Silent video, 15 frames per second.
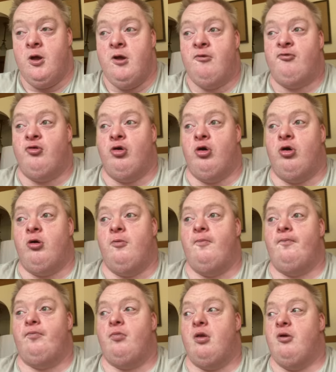For
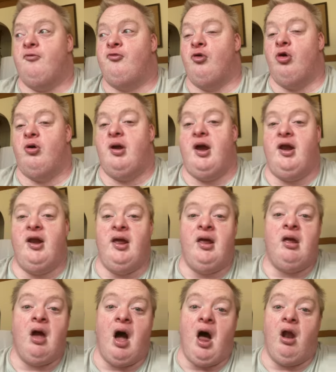any
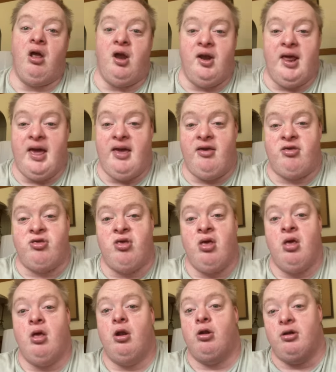holidays
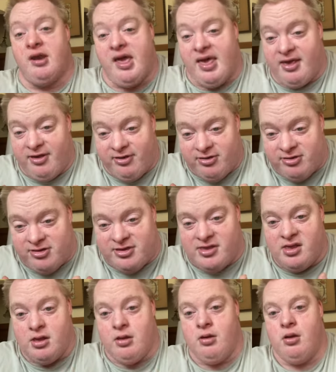lists,